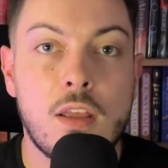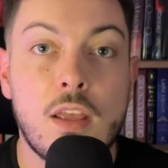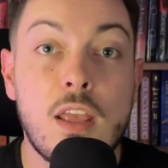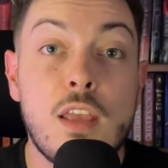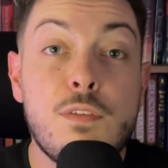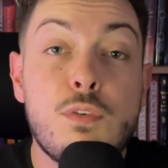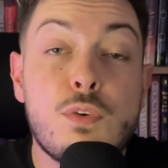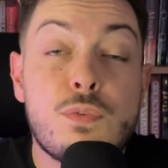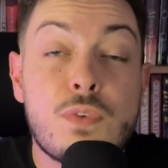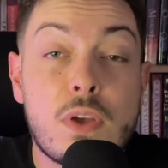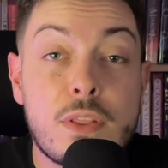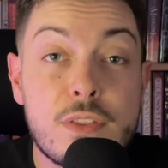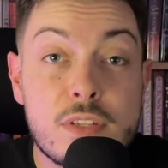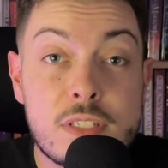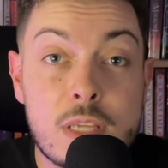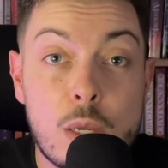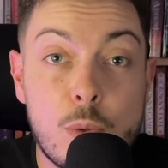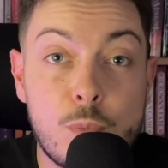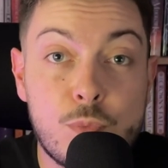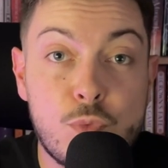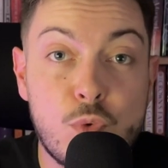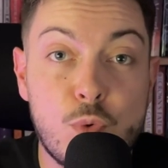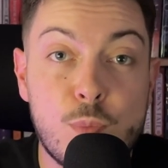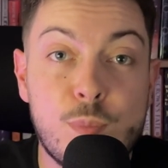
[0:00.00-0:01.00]
If you found this
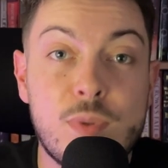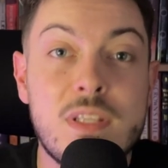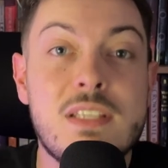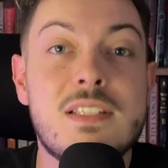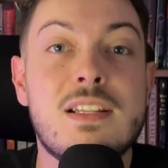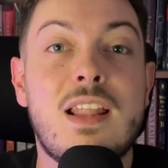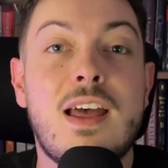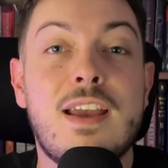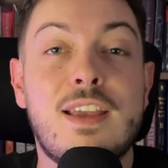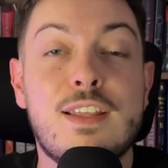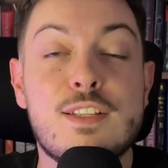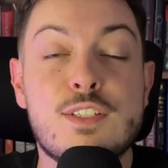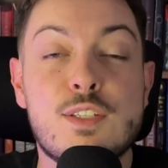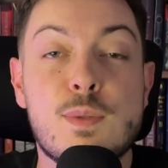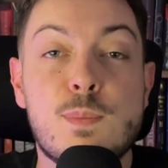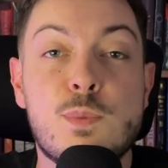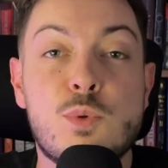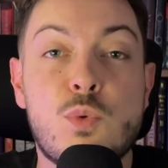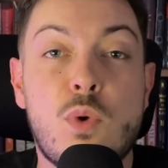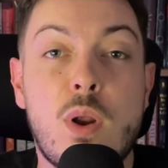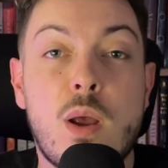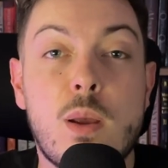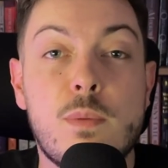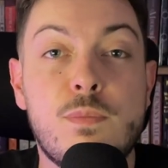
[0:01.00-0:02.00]
helpful, please like and
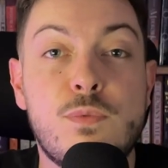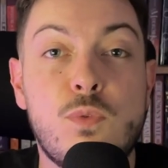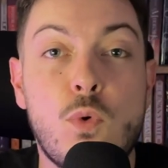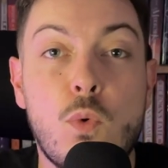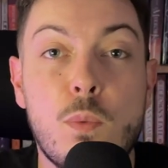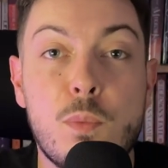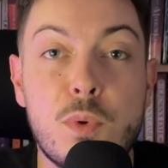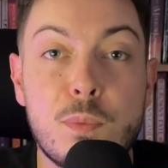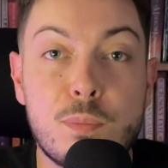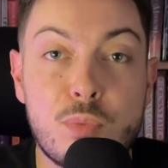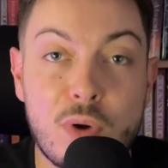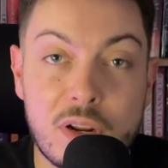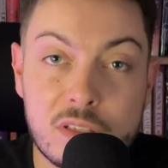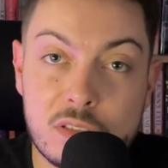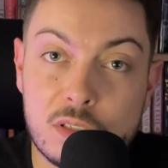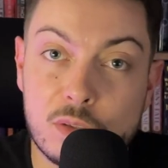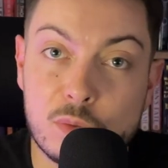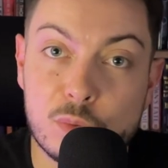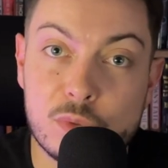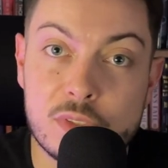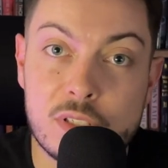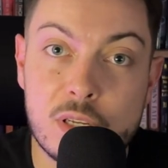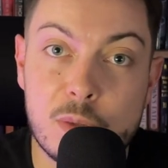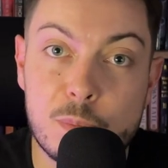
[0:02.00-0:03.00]
subscribe for more practical
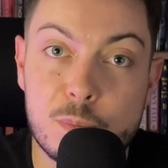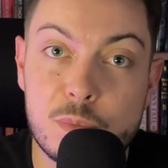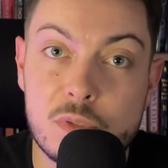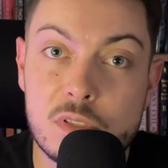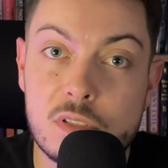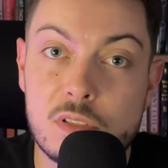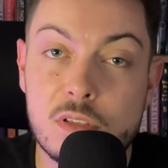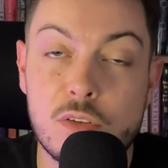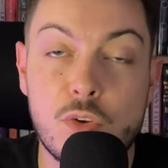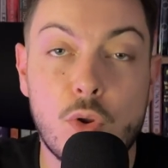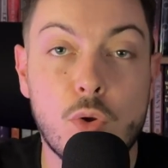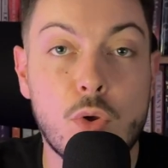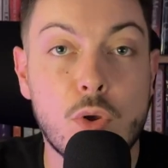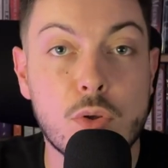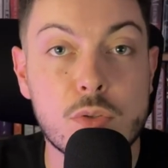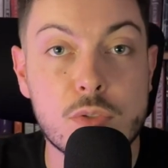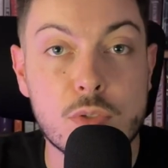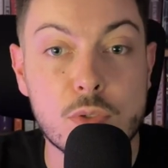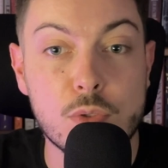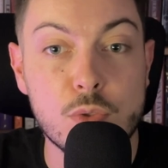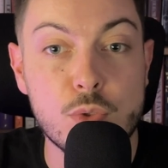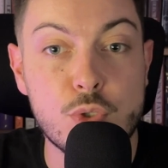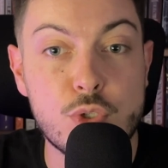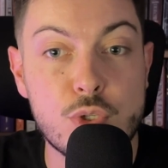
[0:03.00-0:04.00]
tips, no code
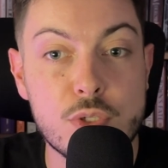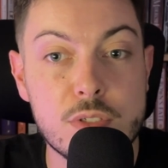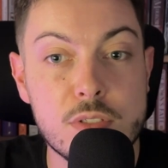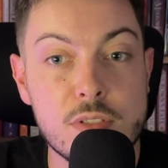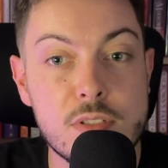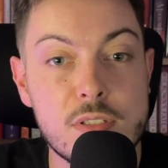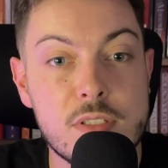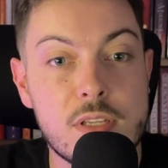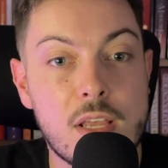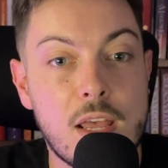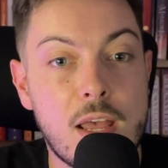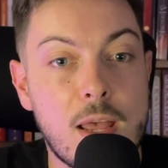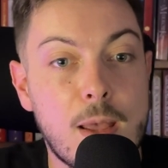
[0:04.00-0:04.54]
solutions.